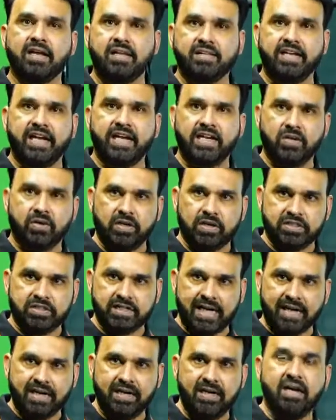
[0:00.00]
the Eduauraa
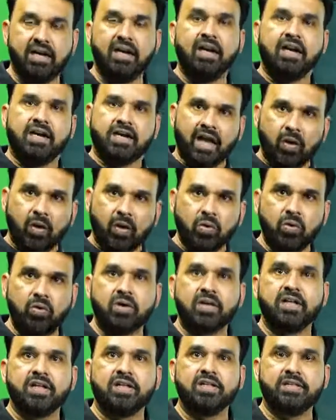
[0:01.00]
channel,
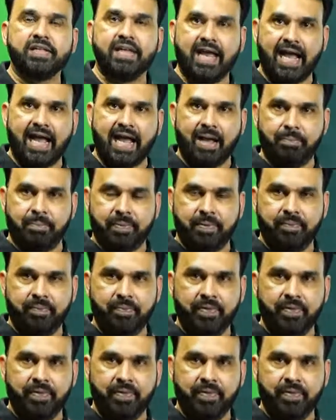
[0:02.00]
download the app,